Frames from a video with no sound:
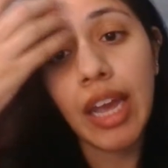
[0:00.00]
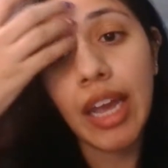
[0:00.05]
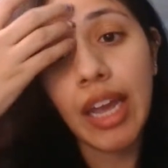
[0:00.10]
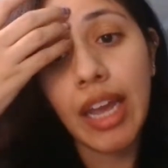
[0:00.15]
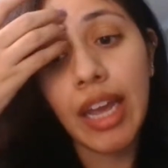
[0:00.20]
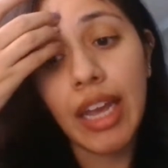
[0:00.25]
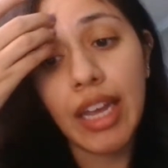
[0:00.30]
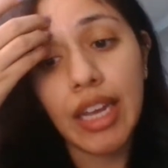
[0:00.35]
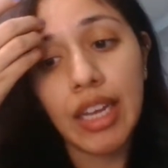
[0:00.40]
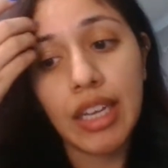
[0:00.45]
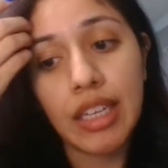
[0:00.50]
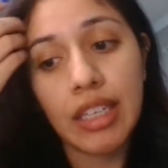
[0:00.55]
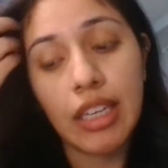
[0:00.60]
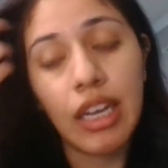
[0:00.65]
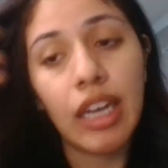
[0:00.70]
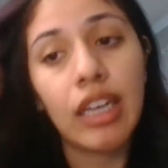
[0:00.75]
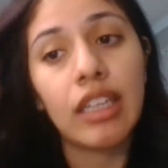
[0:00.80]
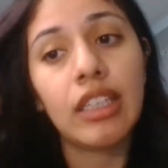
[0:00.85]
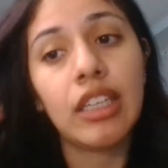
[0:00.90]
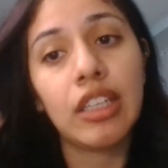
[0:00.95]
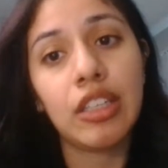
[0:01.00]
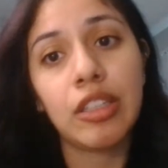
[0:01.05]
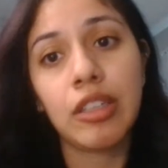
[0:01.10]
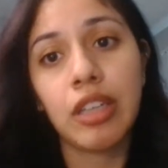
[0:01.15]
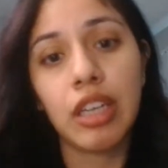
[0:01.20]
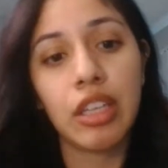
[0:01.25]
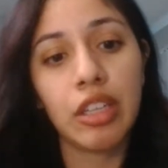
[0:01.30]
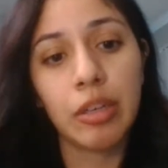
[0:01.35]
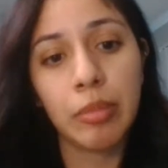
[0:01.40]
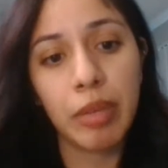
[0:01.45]
And
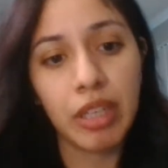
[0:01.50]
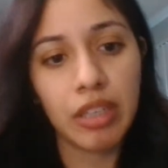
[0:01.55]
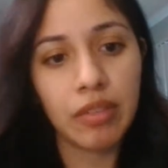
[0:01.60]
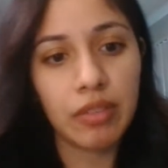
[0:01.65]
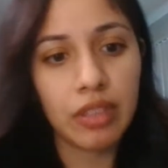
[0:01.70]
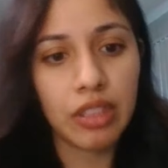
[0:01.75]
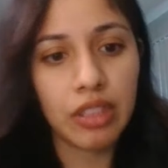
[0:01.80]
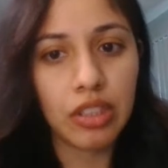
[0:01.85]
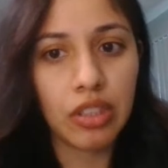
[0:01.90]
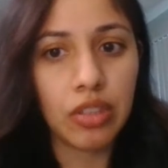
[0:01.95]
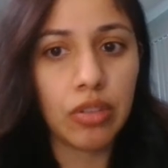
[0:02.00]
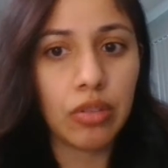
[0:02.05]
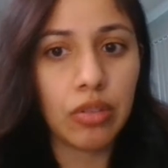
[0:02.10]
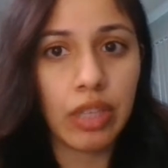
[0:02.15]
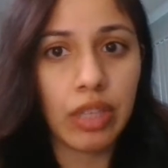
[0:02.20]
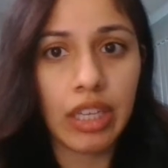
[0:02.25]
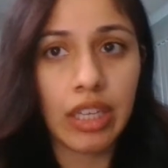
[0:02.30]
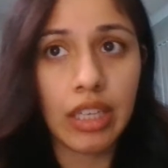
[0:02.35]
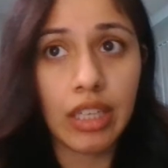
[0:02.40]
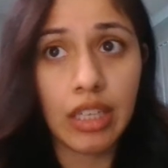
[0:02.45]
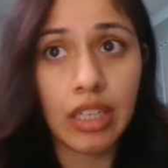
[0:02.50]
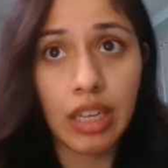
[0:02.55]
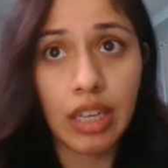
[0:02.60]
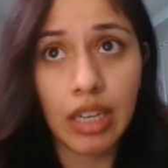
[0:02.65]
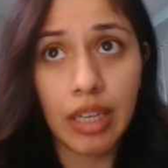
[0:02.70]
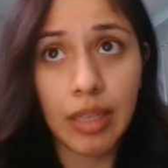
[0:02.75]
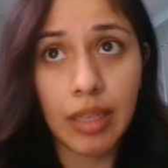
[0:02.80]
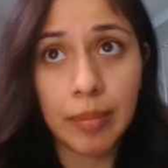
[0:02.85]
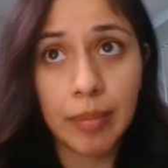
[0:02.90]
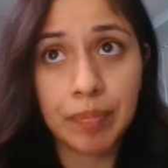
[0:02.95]
other benefits you can
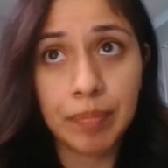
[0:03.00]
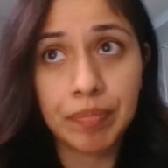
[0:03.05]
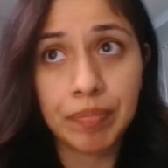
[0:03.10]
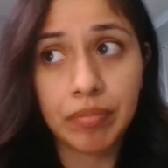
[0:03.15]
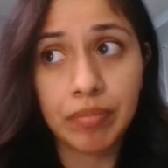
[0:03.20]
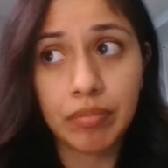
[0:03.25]
have